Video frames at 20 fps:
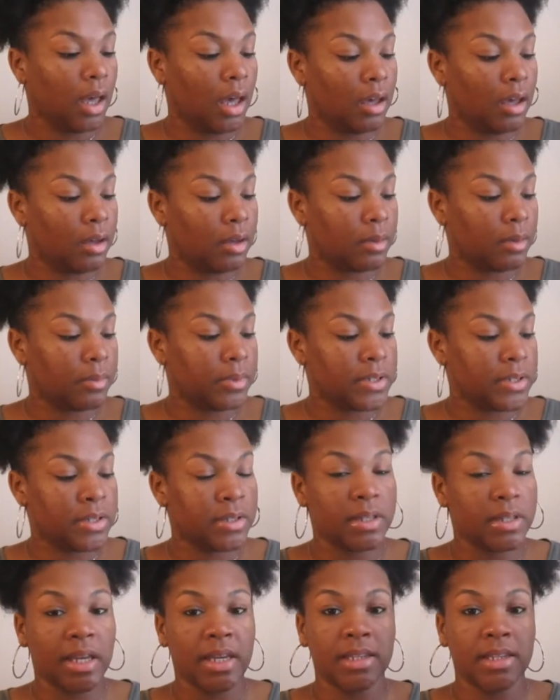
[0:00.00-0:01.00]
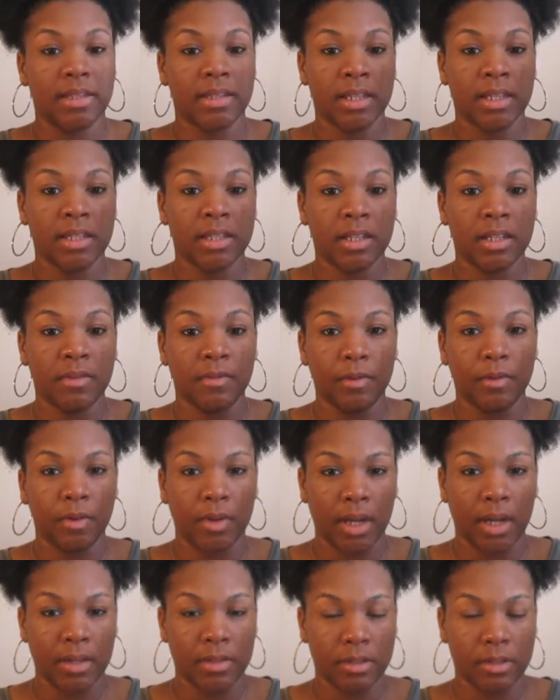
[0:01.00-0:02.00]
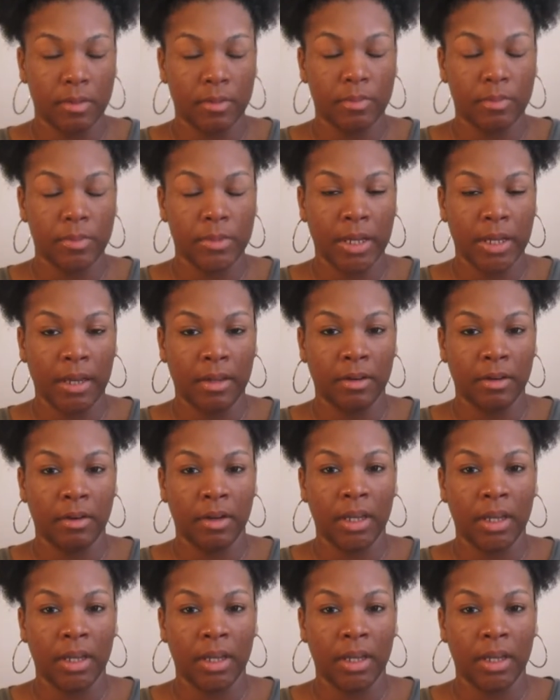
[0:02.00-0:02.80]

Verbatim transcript: Um, this is a 16 fluid ounce container.